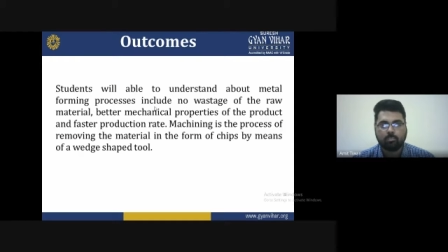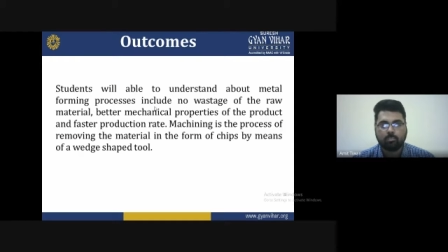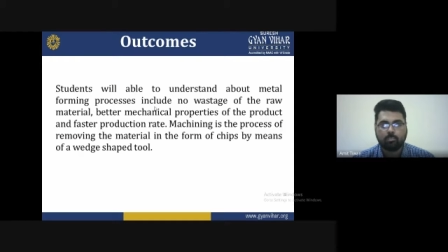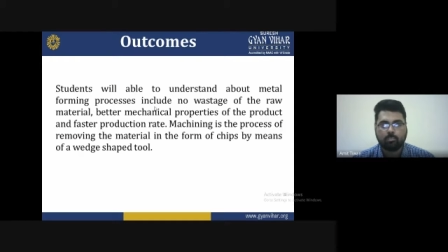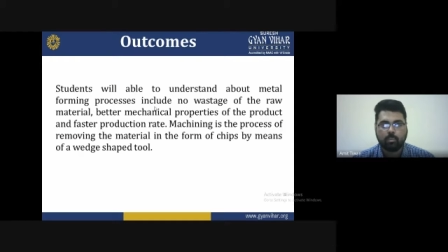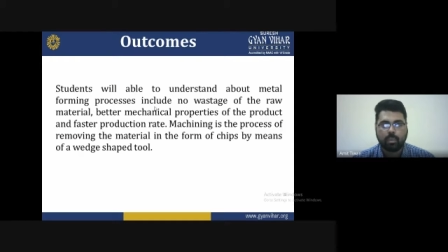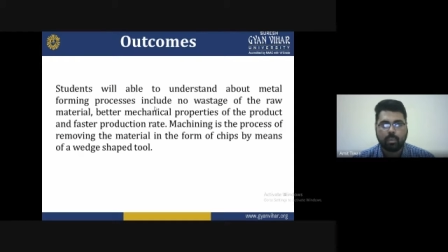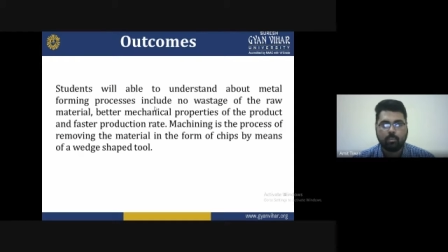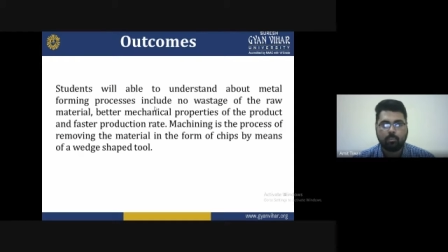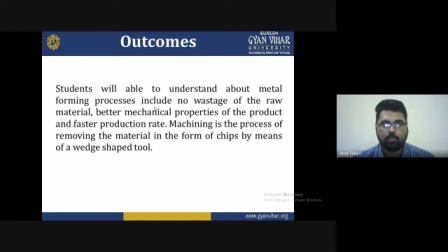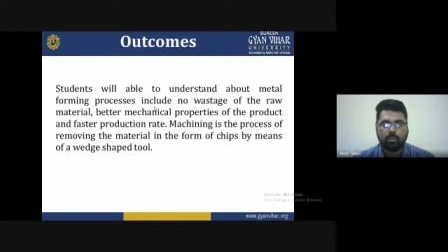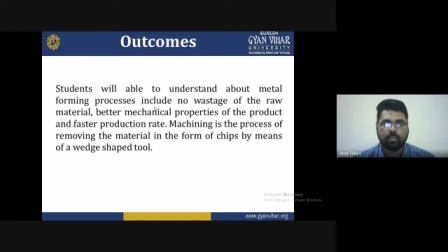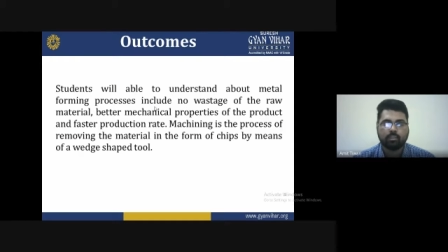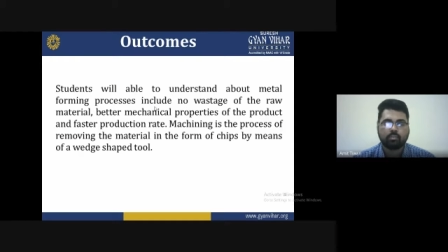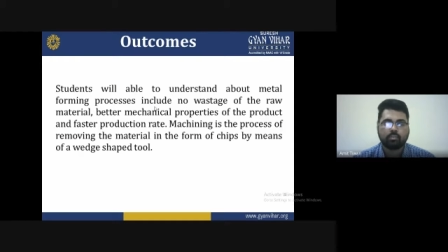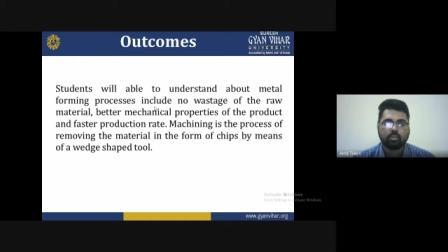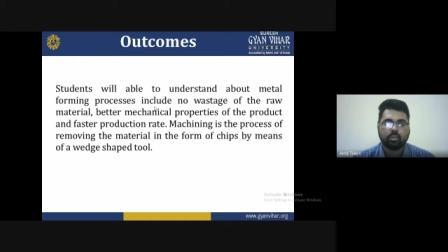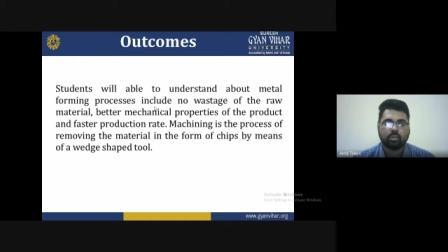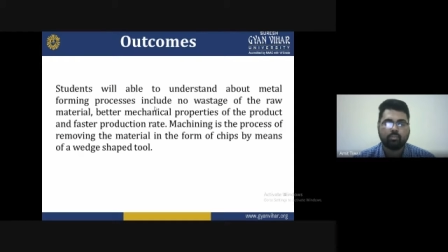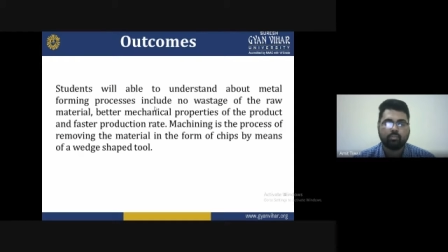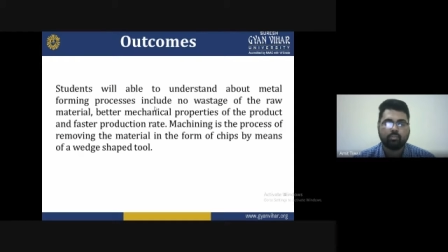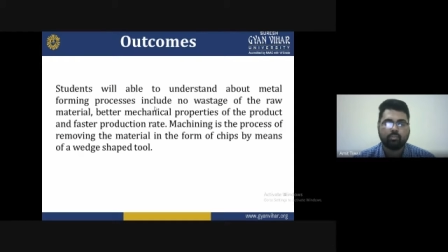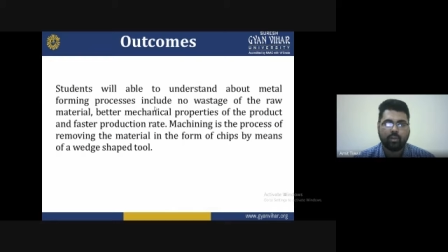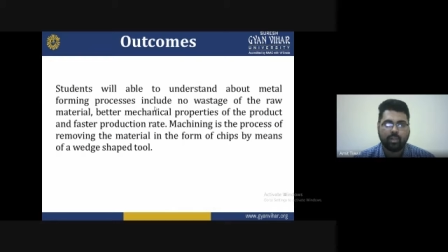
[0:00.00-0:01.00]
by means
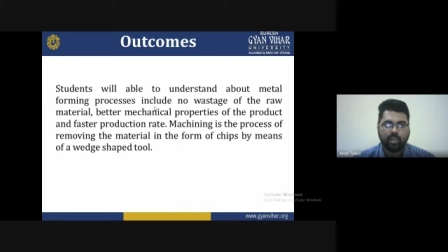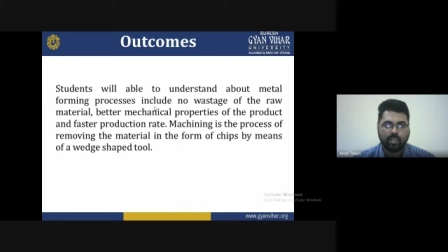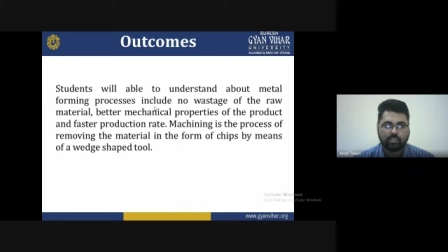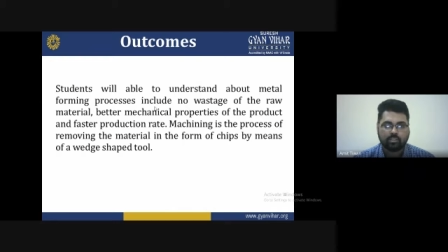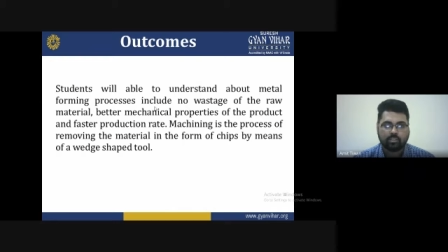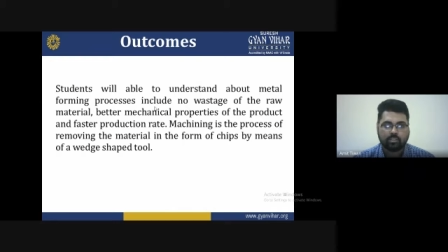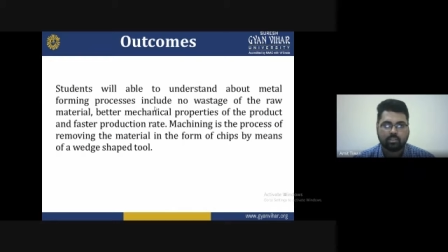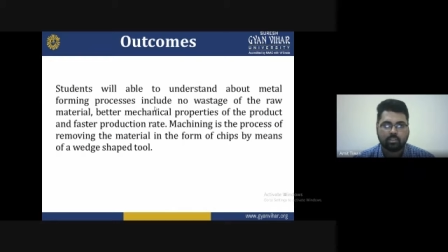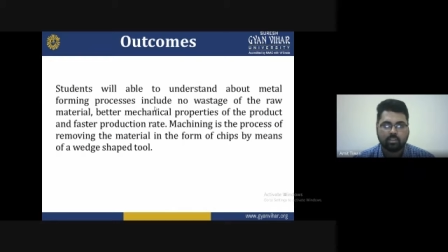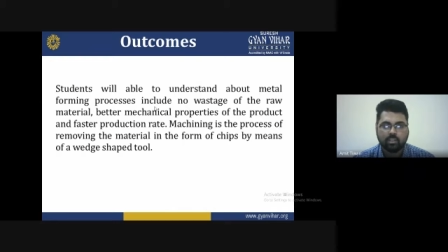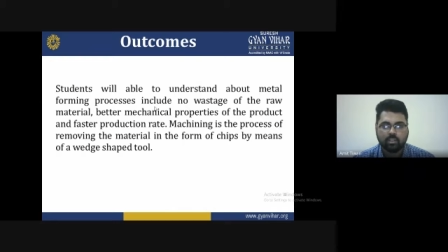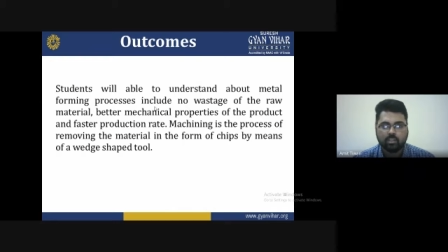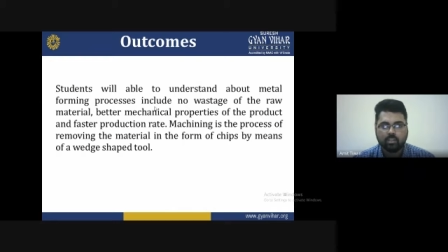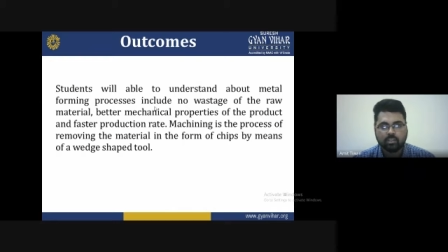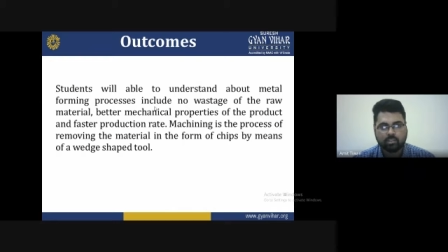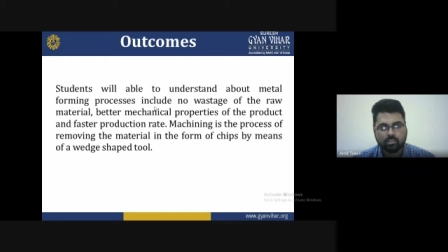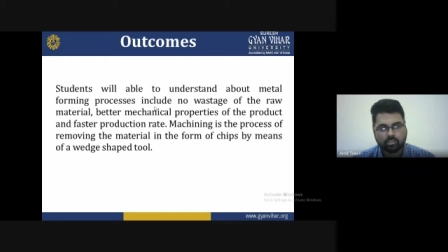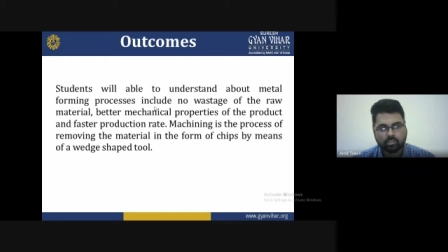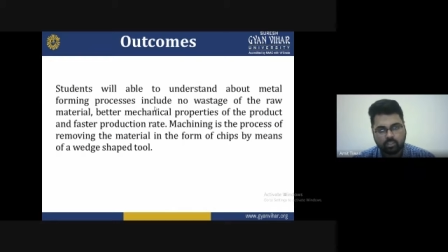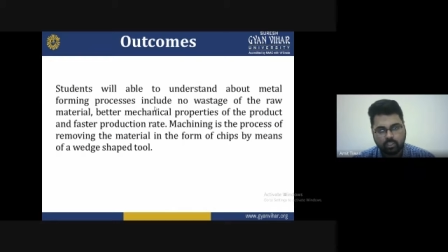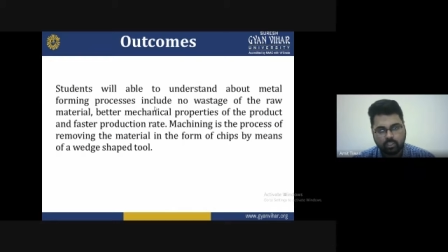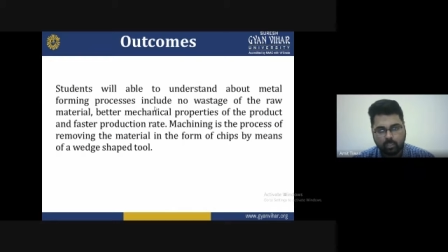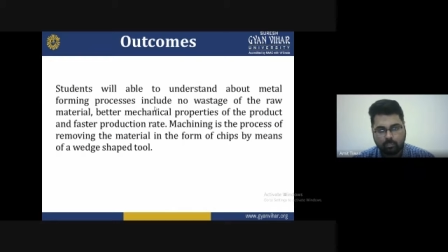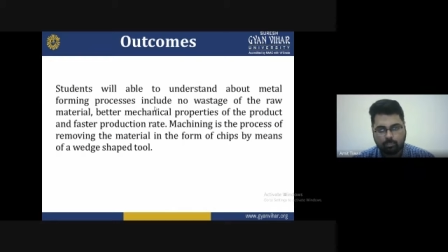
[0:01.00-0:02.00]
of wedge
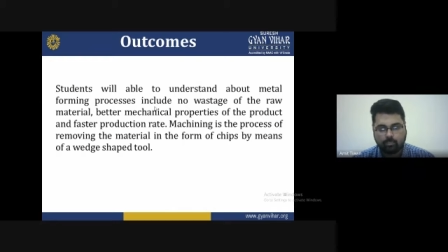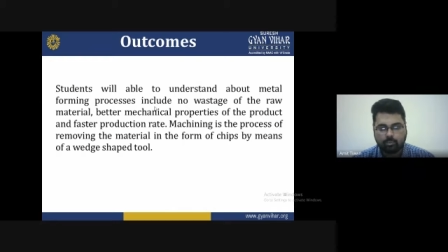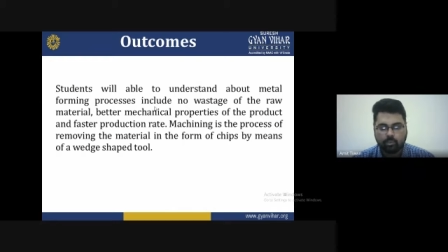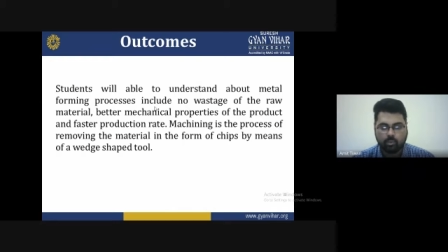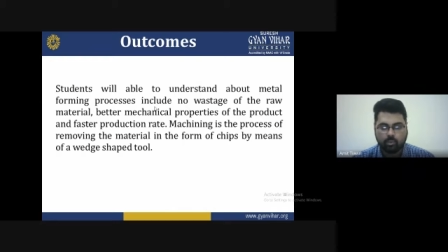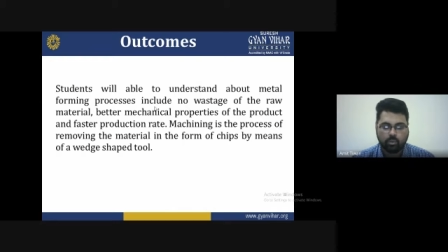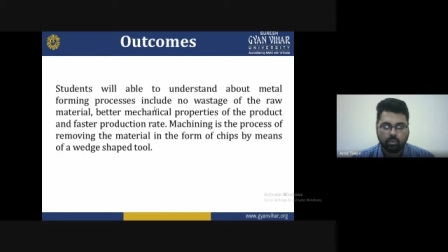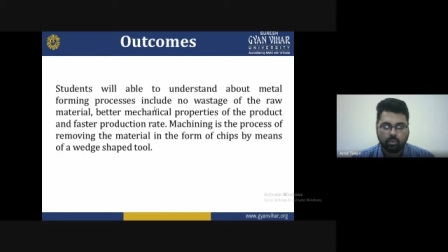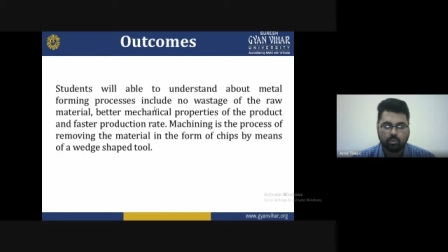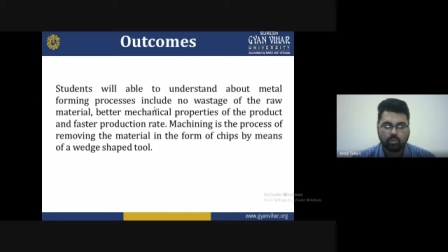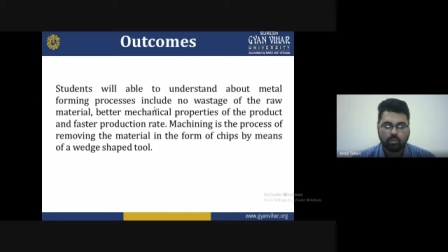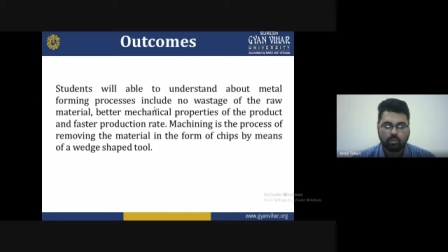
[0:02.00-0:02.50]
shape tool.